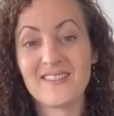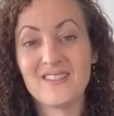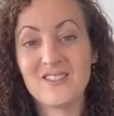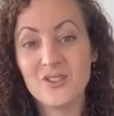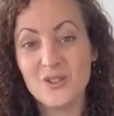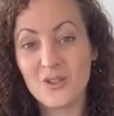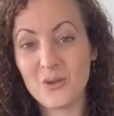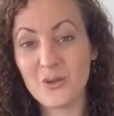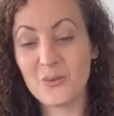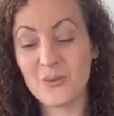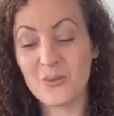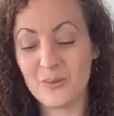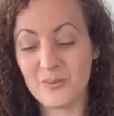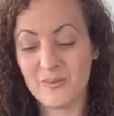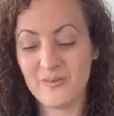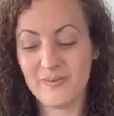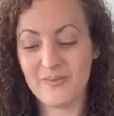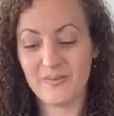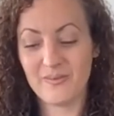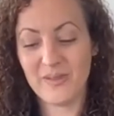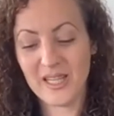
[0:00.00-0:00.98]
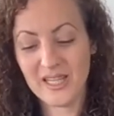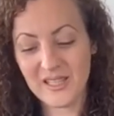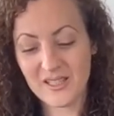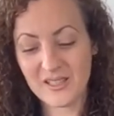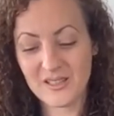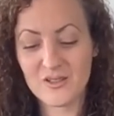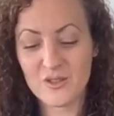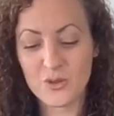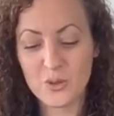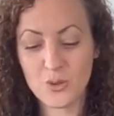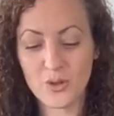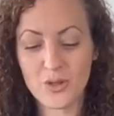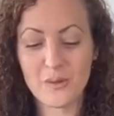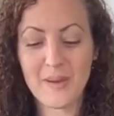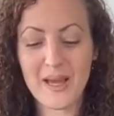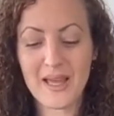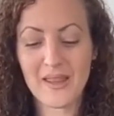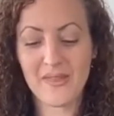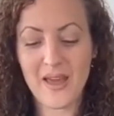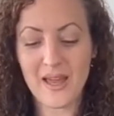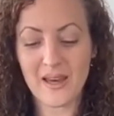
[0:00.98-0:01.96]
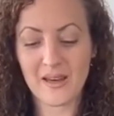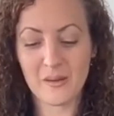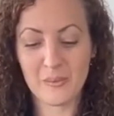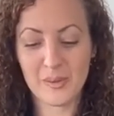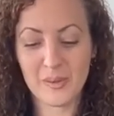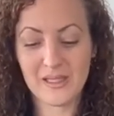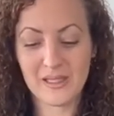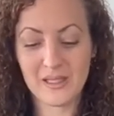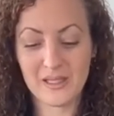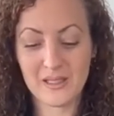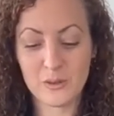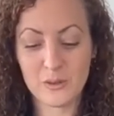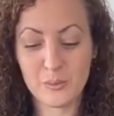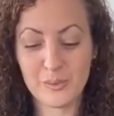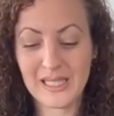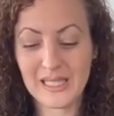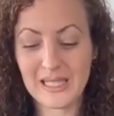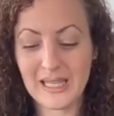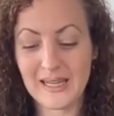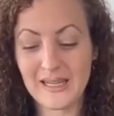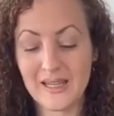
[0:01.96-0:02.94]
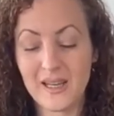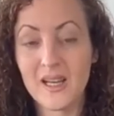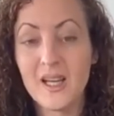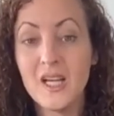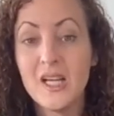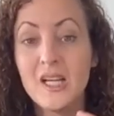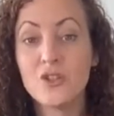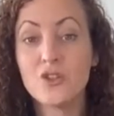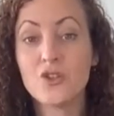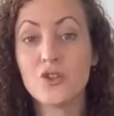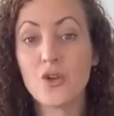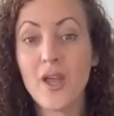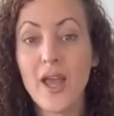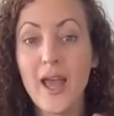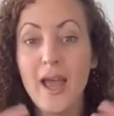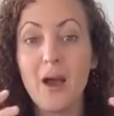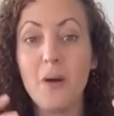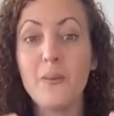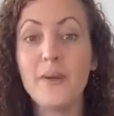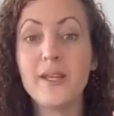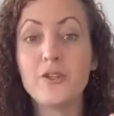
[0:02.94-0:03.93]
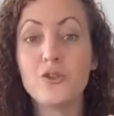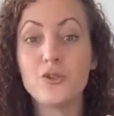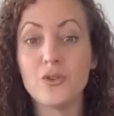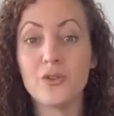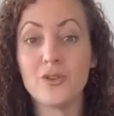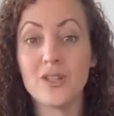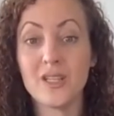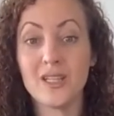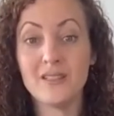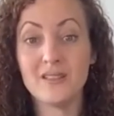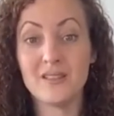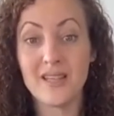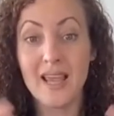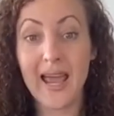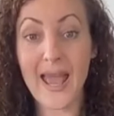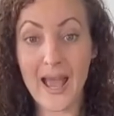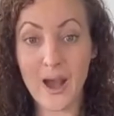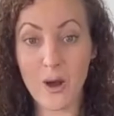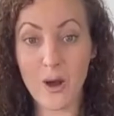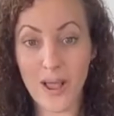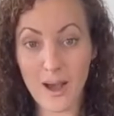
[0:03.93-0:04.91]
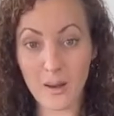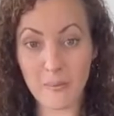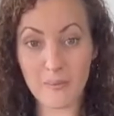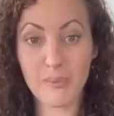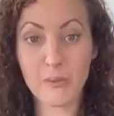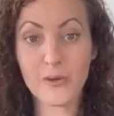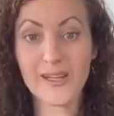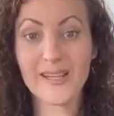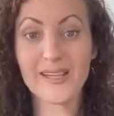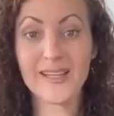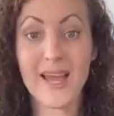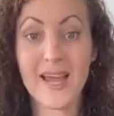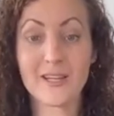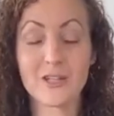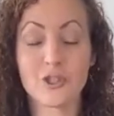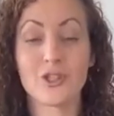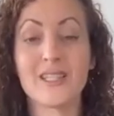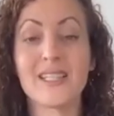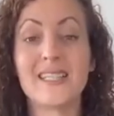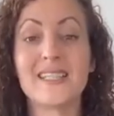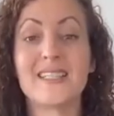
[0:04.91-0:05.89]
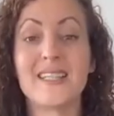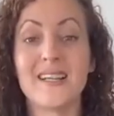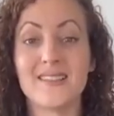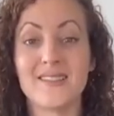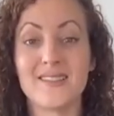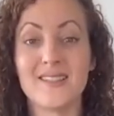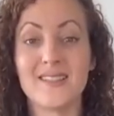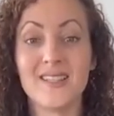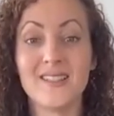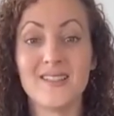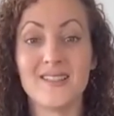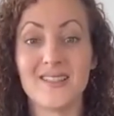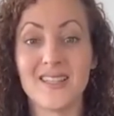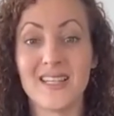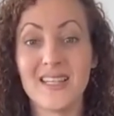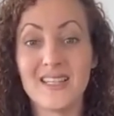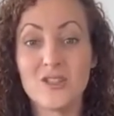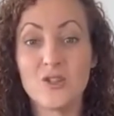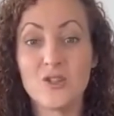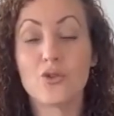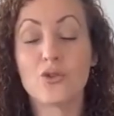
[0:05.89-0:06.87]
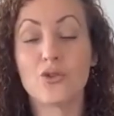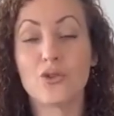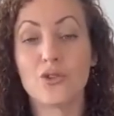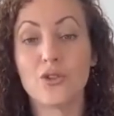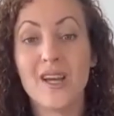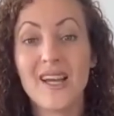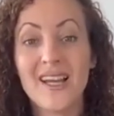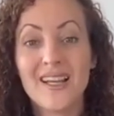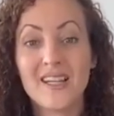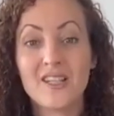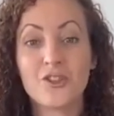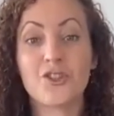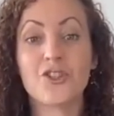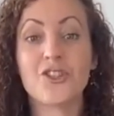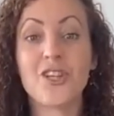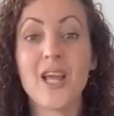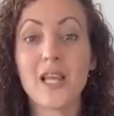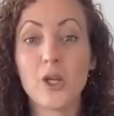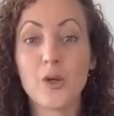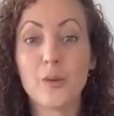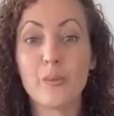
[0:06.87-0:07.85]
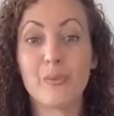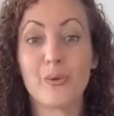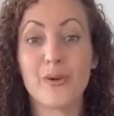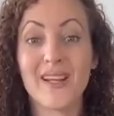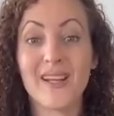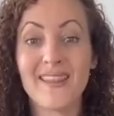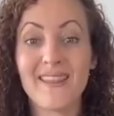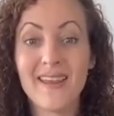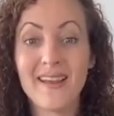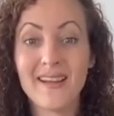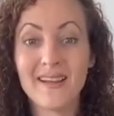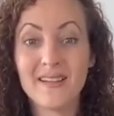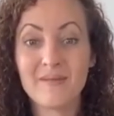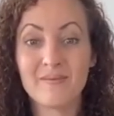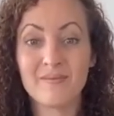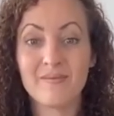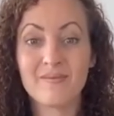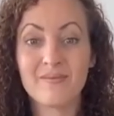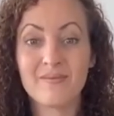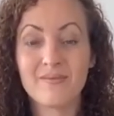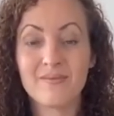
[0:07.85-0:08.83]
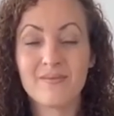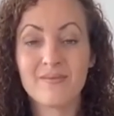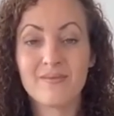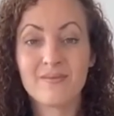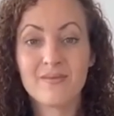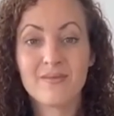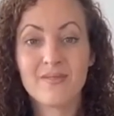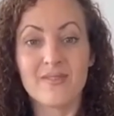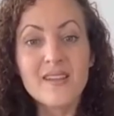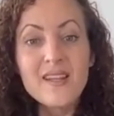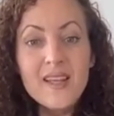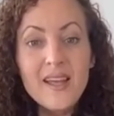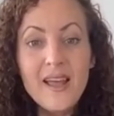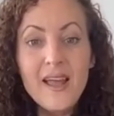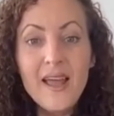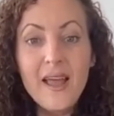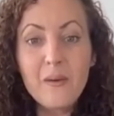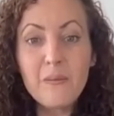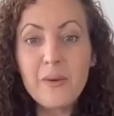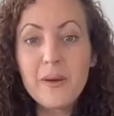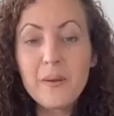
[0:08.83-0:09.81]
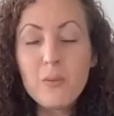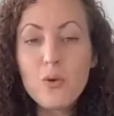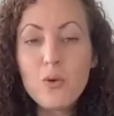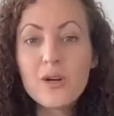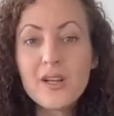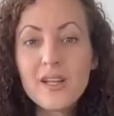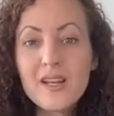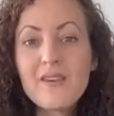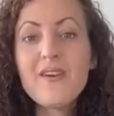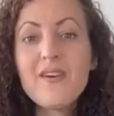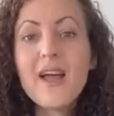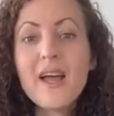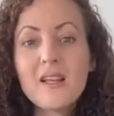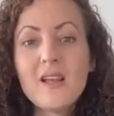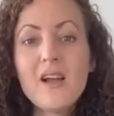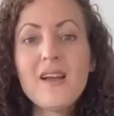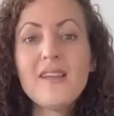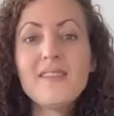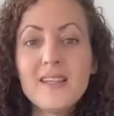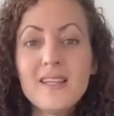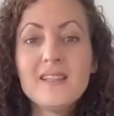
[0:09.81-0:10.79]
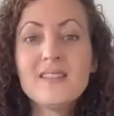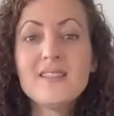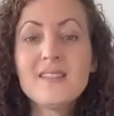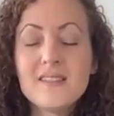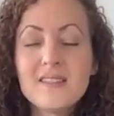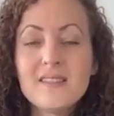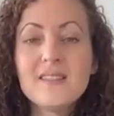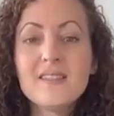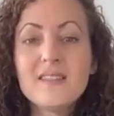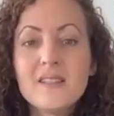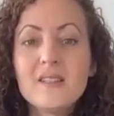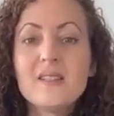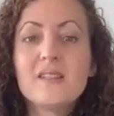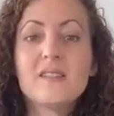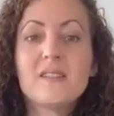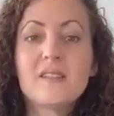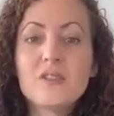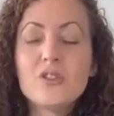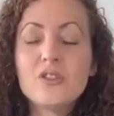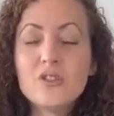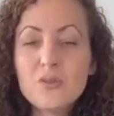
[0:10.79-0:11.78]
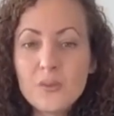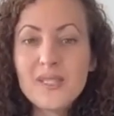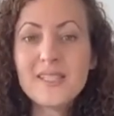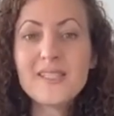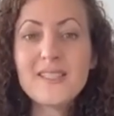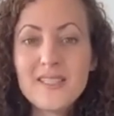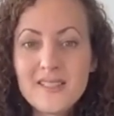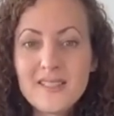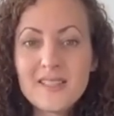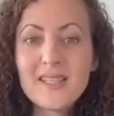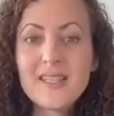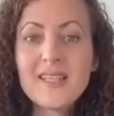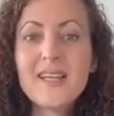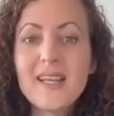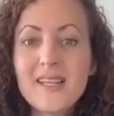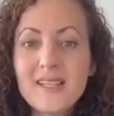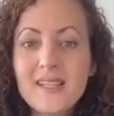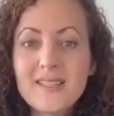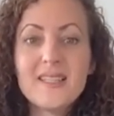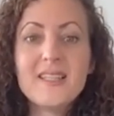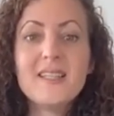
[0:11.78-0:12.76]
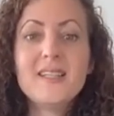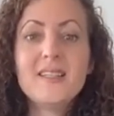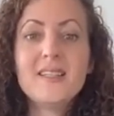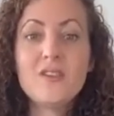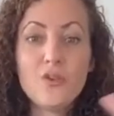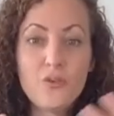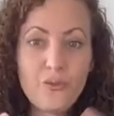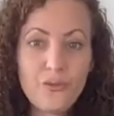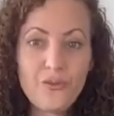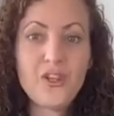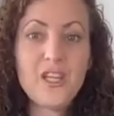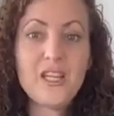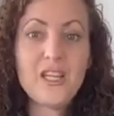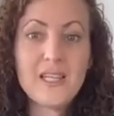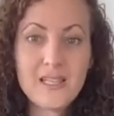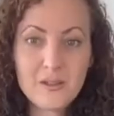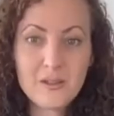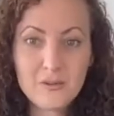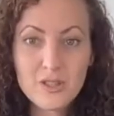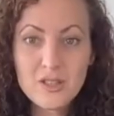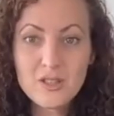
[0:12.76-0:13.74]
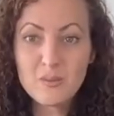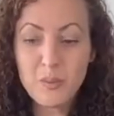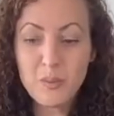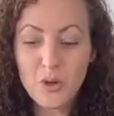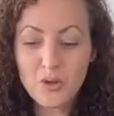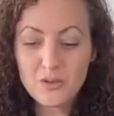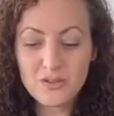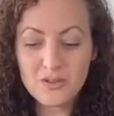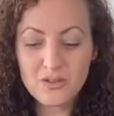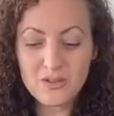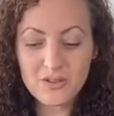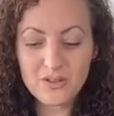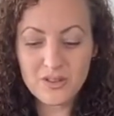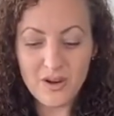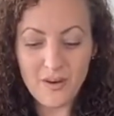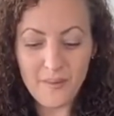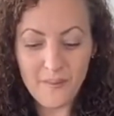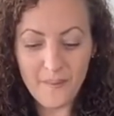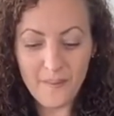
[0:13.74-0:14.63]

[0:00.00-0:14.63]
So we can talk about that a little bit later. So how we do this, how our body naturally does this, is through shallow breathing. And we're walking around like this because we're disconnecting the feeling response.